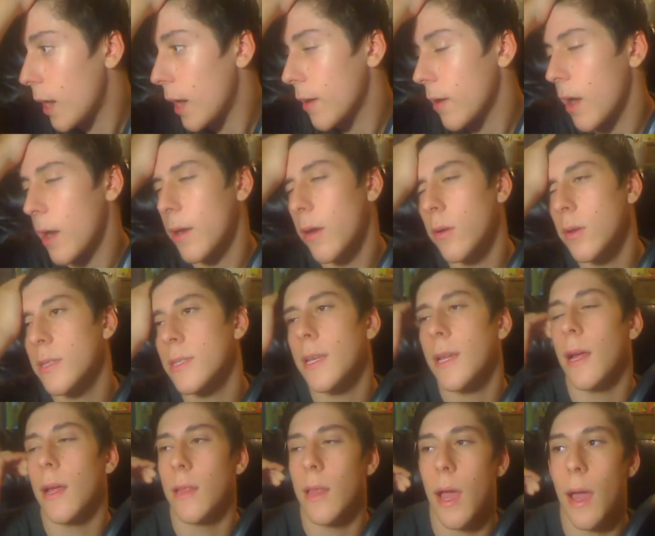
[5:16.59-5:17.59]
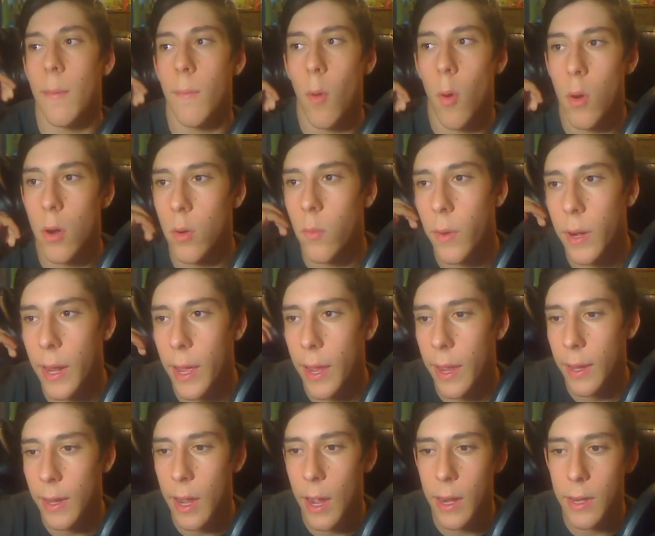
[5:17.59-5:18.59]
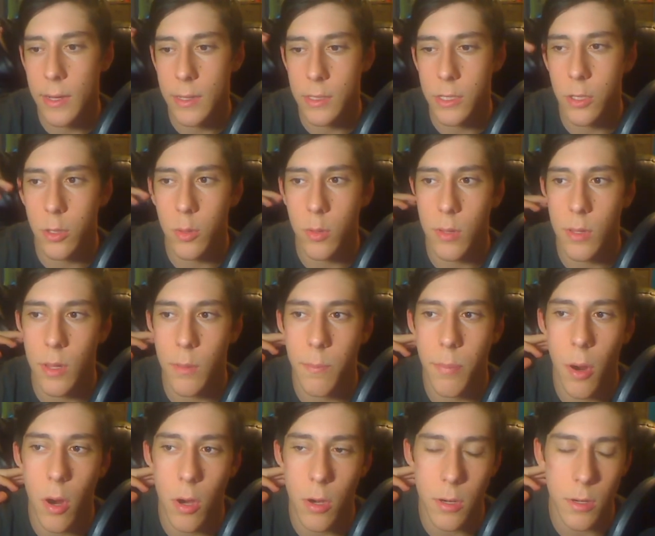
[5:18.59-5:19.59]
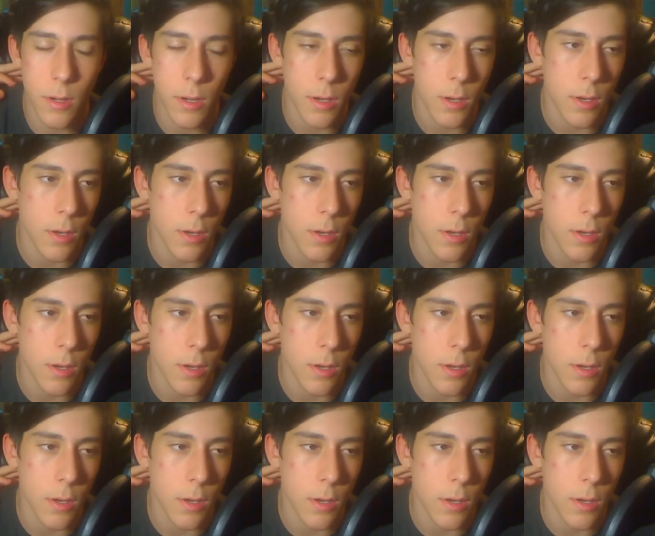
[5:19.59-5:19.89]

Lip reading: I noticed it a lot more when I got into the part